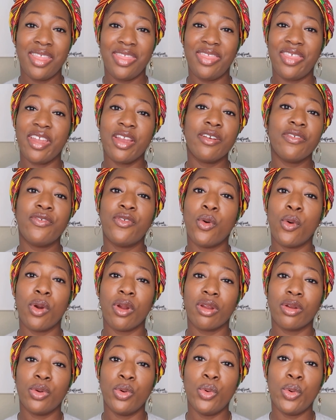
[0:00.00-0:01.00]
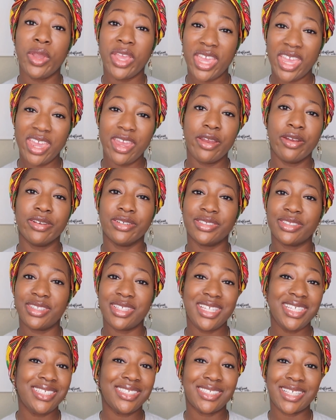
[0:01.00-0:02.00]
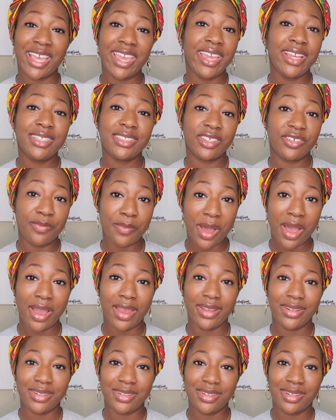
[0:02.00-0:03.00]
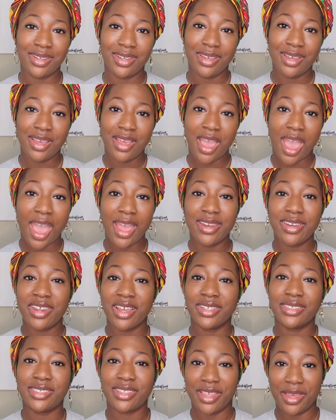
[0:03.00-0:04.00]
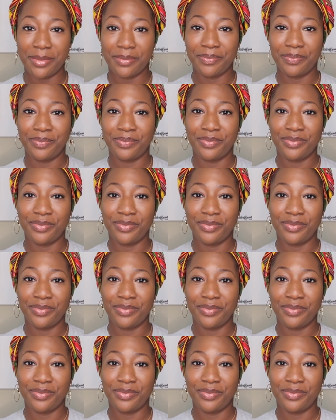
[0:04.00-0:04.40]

Therefore, who hears these sayings of mine and does them,